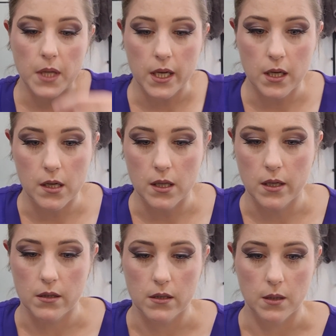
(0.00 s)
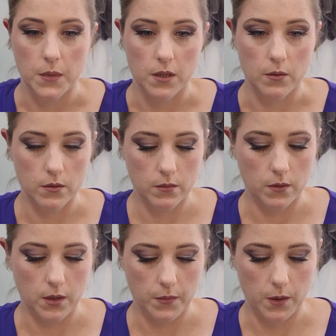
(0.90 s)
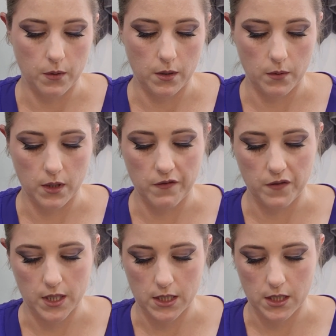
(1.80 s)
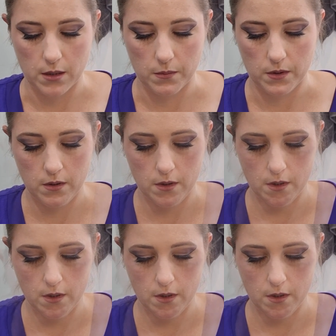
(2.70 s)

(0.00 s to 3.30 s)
black eyeliner in the middle with my really, really fine tipped.